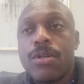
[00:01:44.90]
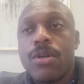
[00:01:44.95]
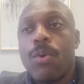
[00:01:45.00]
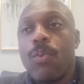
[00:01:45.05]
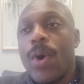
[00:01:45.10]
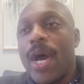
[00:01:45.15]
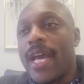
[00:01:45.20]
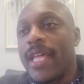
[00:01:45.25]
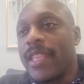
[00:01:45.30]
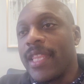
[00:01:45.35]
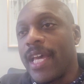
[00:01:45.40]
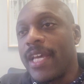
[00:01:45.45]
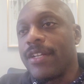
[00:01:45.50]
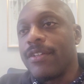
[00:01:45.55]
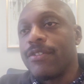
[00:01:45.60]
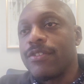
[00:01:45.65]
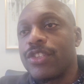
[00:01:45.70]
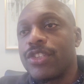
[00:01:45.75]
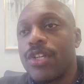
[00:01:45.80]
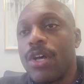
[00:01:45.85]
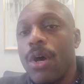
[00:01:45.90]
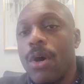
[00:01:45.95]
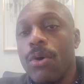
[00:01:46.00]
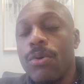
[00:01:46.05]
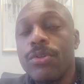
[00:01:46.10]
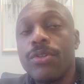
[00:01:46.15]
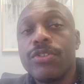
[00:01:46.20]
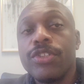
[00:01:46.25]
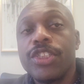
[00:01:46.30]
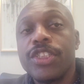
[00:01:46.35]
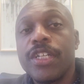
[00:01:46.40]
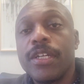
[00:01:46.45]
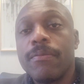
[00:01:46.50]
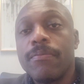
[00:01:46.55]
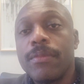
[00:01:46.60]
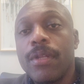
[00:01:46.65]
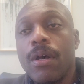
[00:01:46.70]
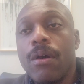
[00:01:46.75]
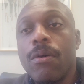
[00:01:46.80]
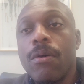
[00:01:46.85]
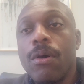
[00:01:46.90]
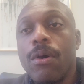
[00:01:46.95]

Leonard's ownership, though,